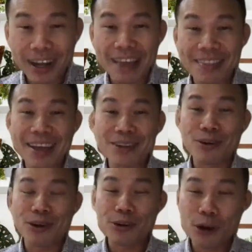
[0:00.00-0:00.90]
And then
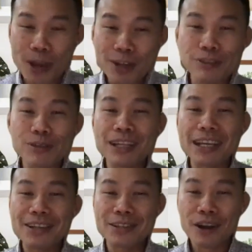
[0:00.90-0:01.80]
you're going through
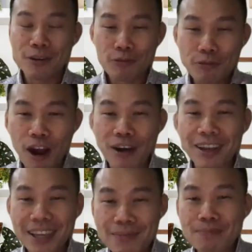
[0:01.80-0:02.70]
these
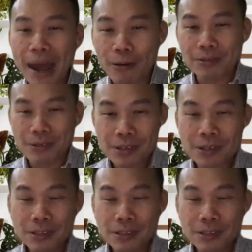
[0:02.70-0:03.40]
rocky mountains.